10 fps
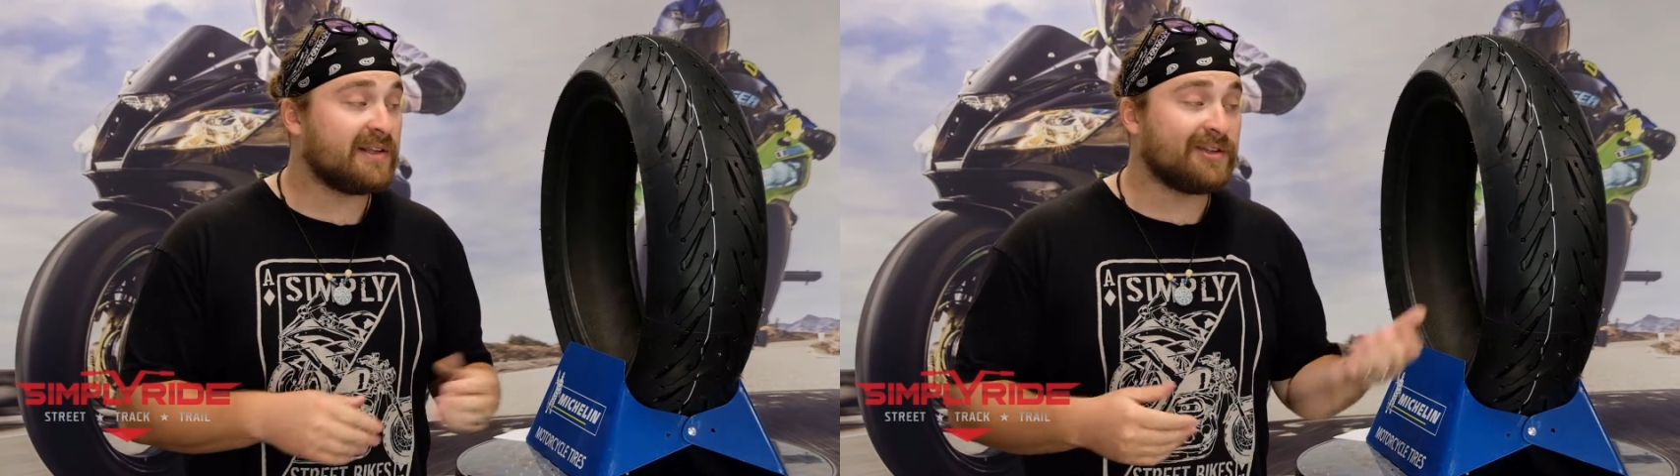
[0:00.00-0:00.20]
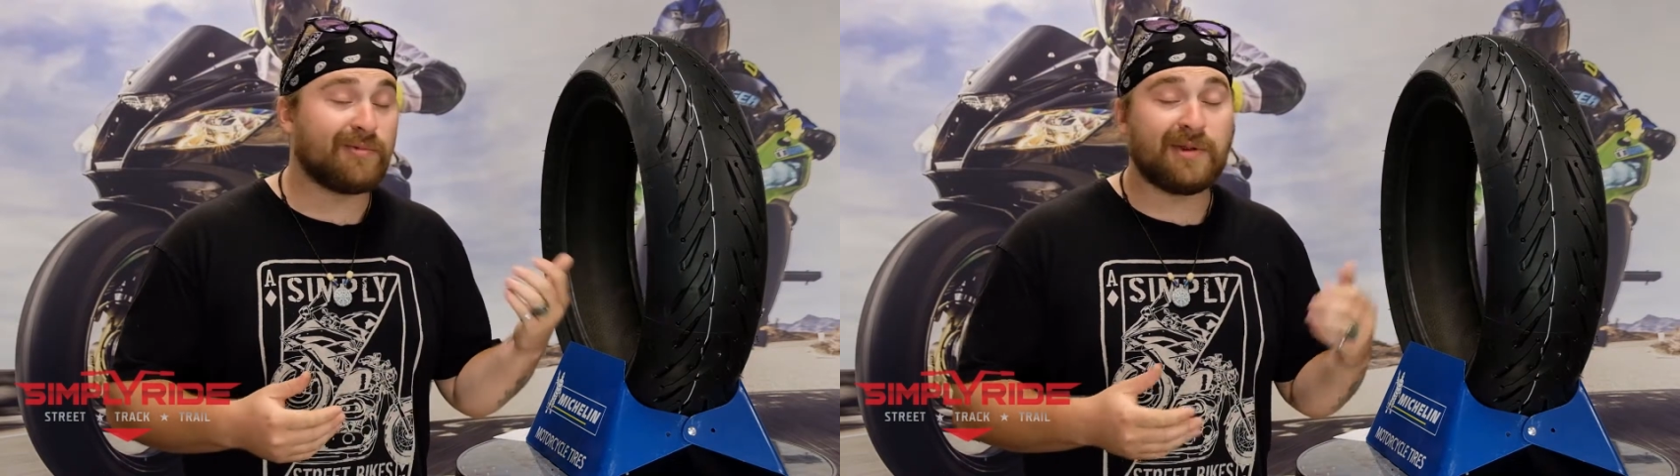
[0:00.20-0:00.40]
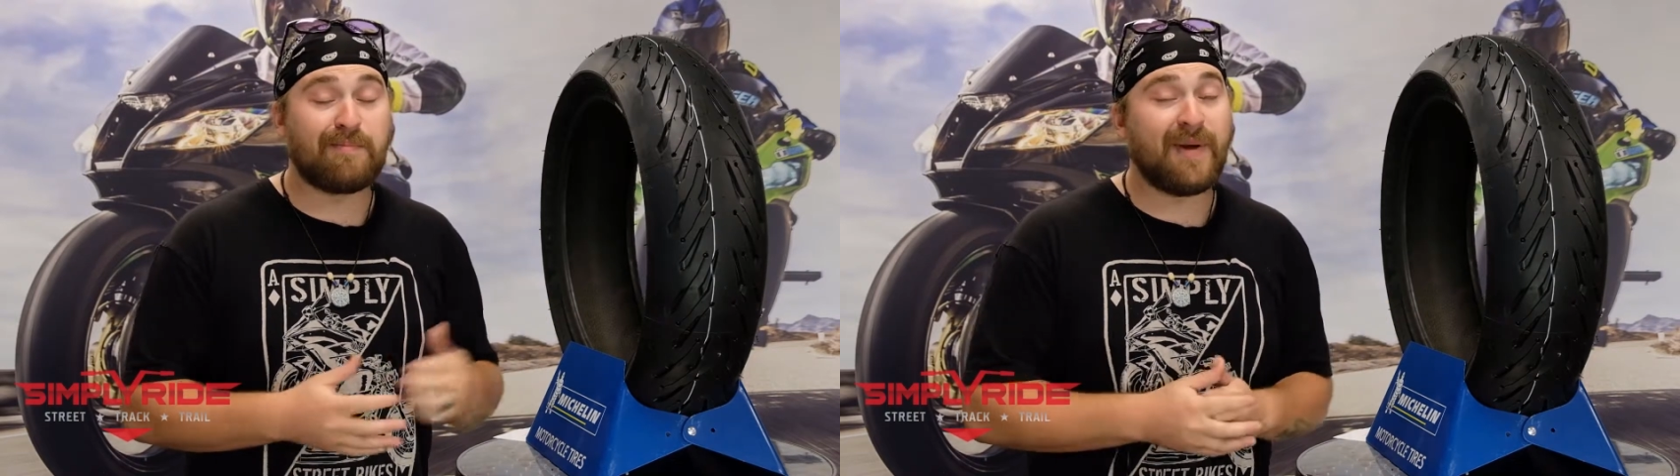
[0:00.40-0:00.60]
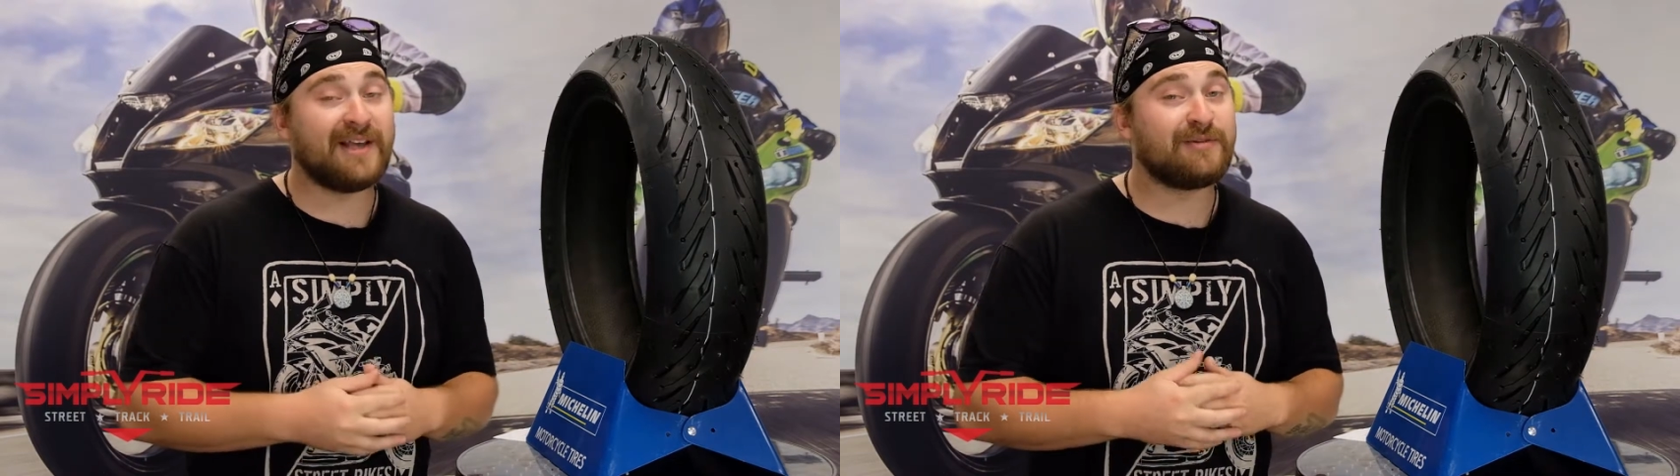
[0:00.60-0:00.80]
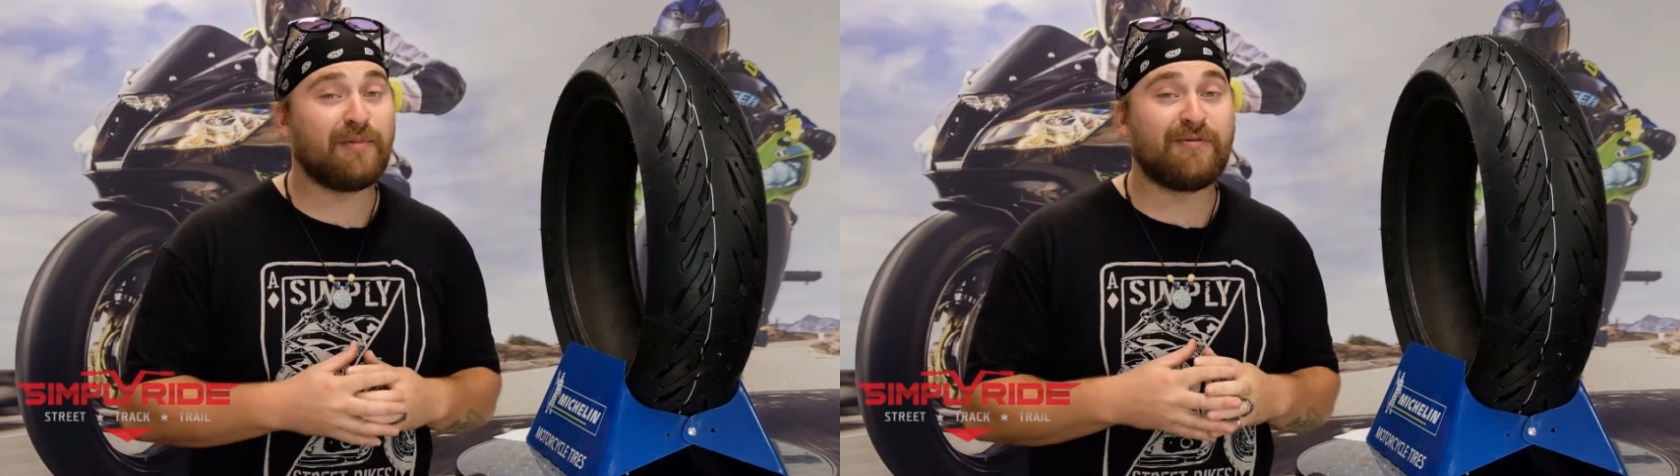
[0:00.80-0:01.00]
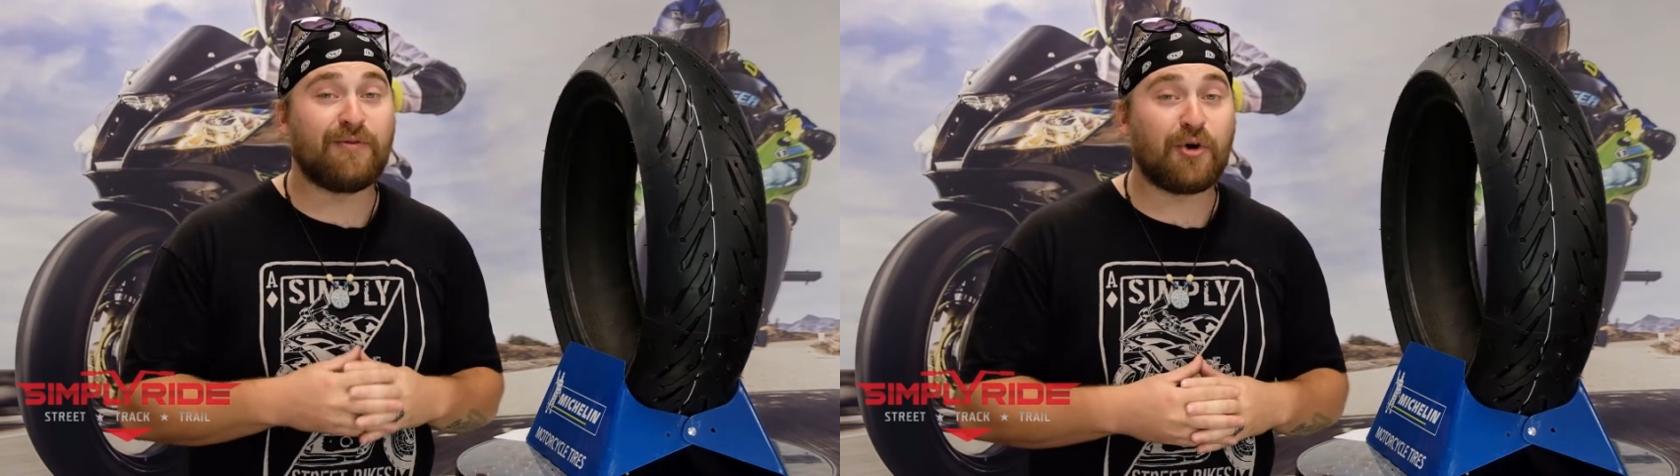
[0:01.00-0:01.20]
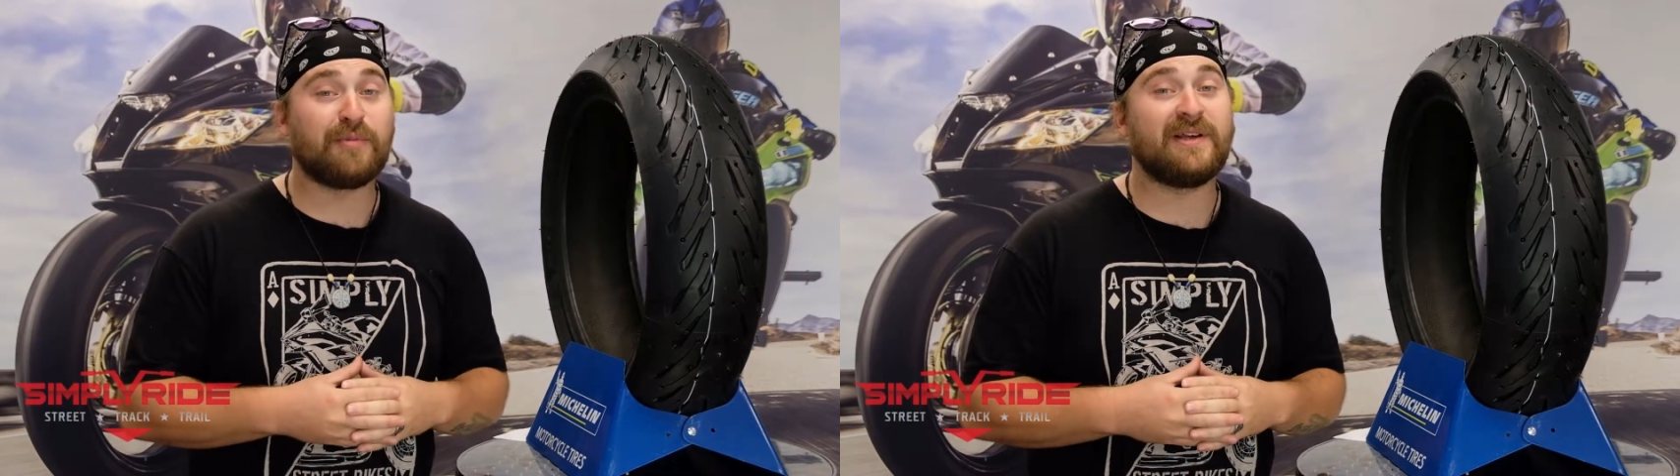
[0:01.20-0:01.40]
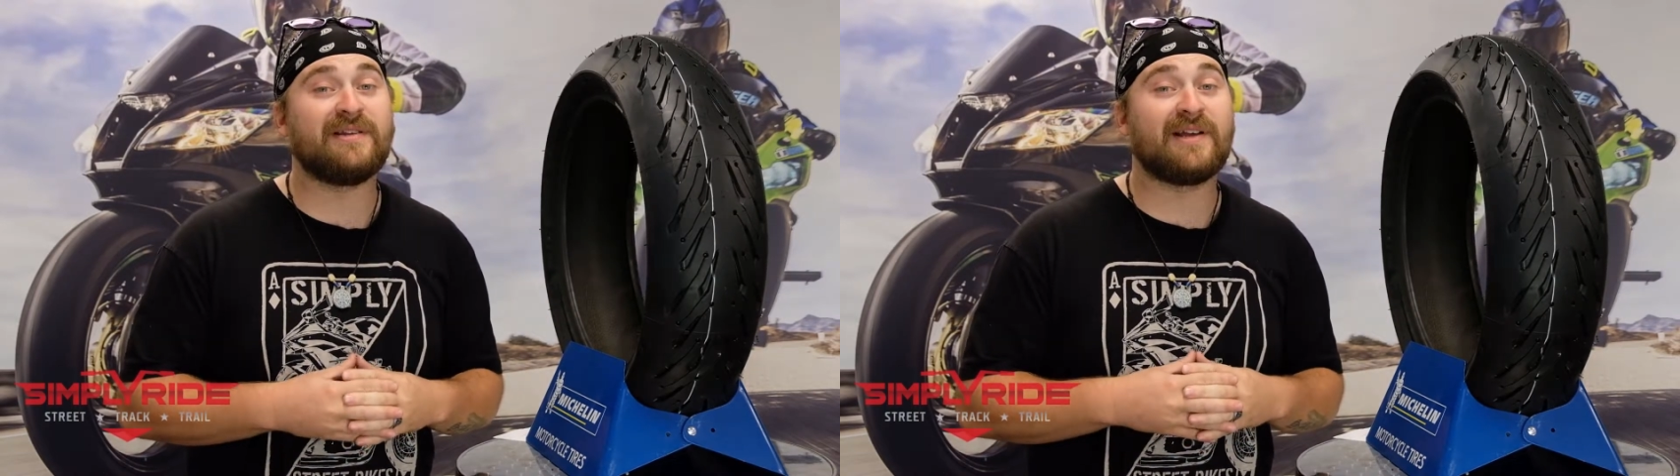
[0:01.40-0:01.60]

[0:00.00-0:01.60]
this is one of the best performing